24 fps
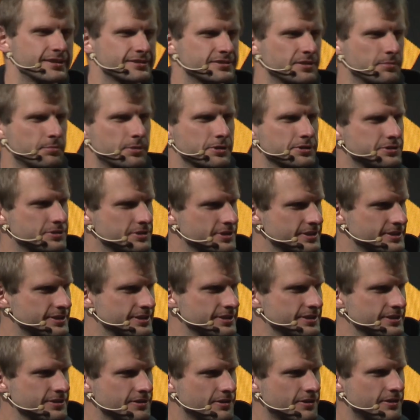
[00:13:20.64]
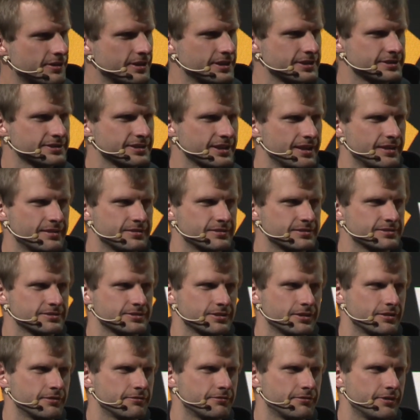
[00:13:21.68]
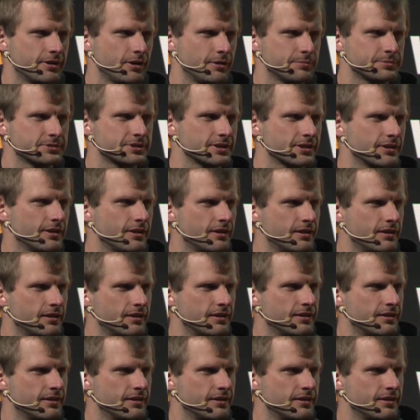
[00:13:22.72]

as opportunity or as a sort of obstacle?